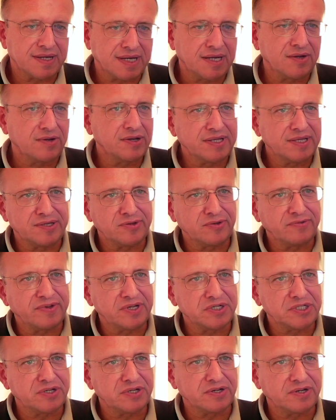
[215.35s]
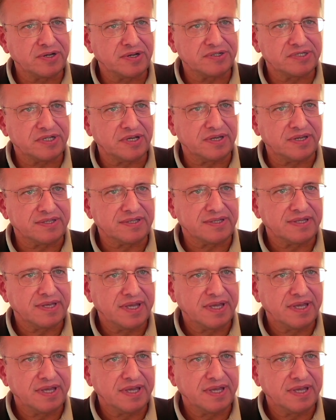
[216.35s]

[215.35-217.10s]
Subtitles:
clearly the adventure goes on.